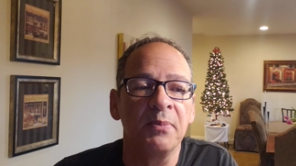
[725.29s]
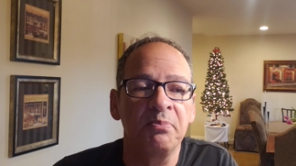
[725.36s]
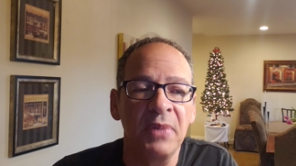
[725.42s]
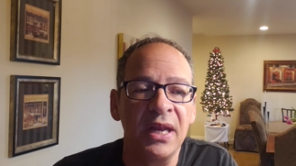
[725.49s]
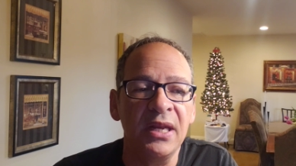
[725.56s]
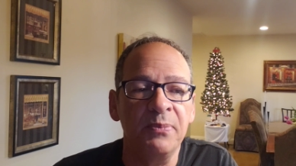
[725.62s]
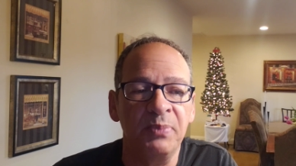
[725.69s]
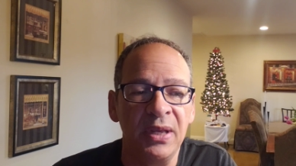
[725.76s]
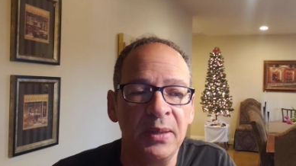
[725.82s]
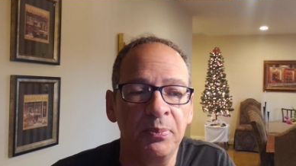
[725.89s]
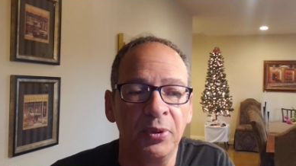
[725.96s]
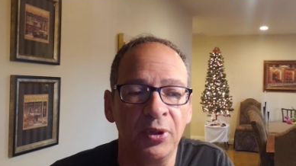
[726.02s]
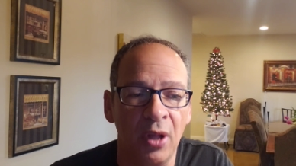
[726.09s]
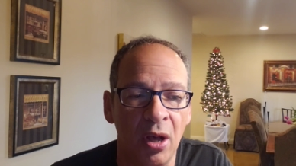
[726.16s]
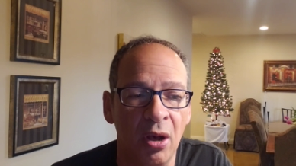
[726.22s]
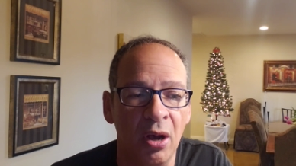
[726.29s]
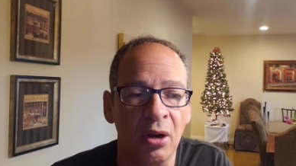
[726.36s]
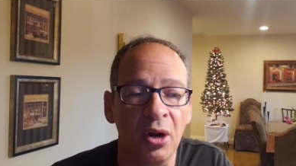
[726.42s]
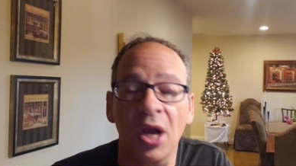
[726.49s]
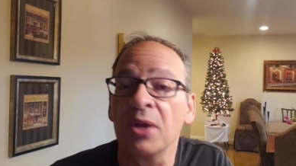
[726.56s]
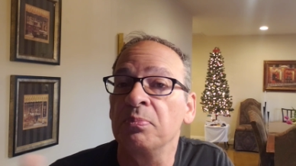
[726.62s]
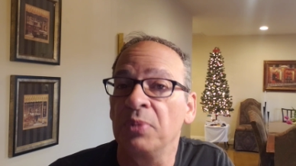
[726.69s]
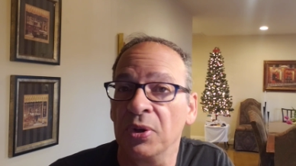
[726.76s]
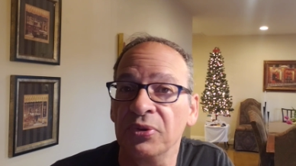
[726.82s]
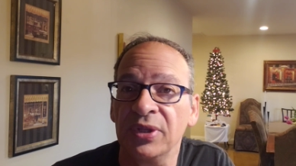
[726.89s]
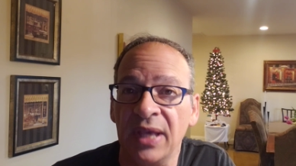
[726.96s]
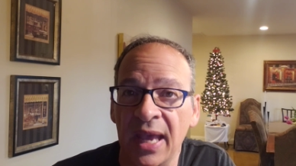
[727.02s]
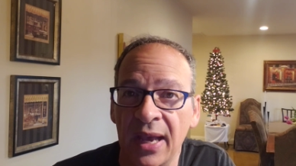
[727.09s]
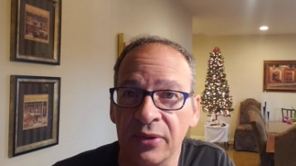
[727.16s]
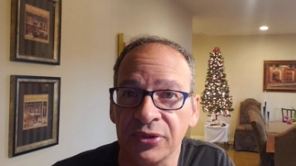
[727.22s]
many people are on both
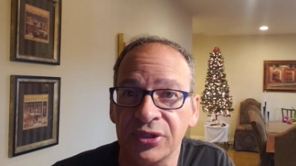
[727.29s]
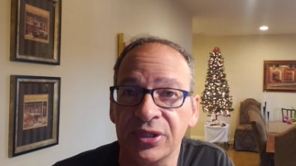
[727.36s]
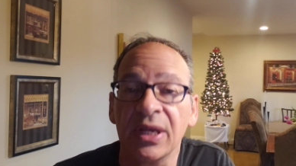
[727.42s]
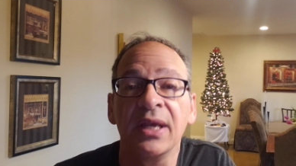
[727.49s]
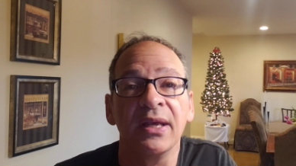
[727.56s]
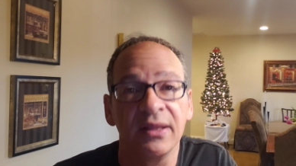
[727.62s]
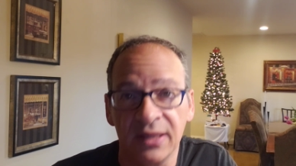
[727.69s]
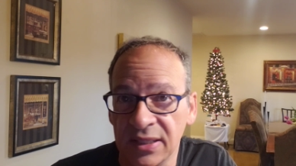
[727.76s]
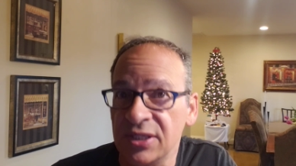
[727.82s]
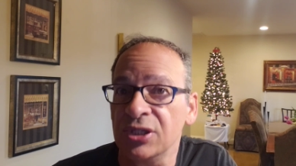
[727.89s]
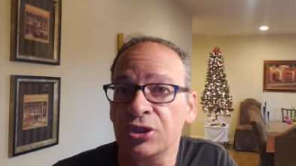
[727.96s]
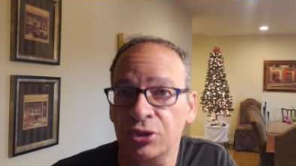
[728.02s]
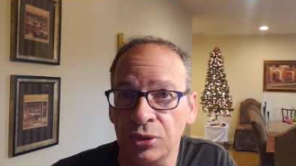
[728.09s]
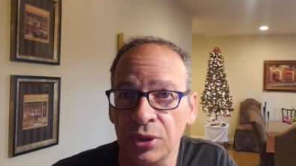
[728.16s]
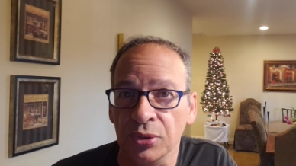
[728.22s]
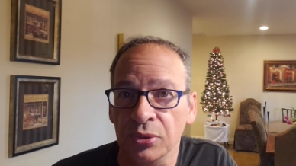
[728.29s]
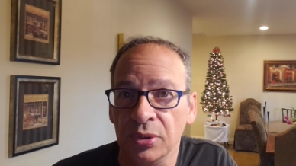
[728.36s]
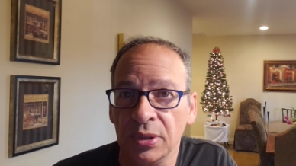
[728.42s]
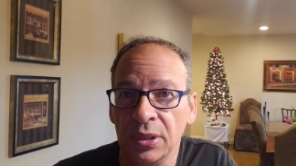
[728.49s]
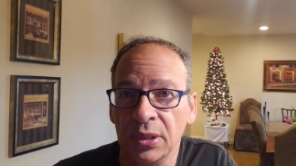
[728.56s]
counts. This is true.